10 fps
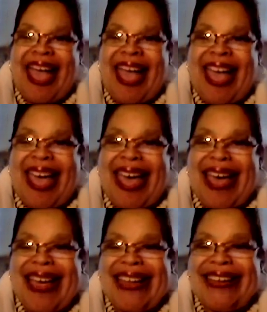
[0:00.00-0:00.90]

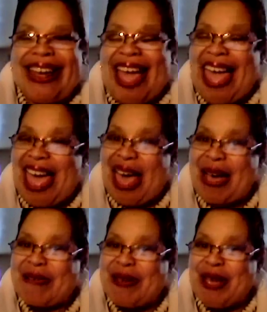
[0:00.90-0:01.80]
And
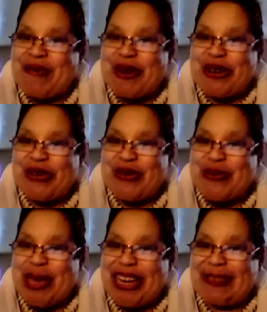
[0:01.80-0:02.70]
have a
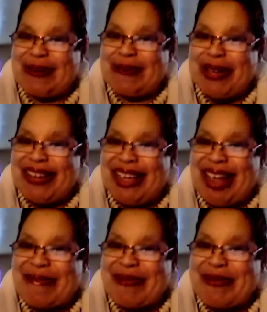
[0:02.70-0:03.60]
wonderful Management
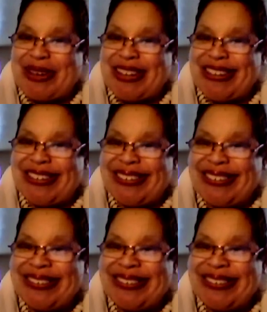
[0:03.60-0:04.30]
Monday, everyone.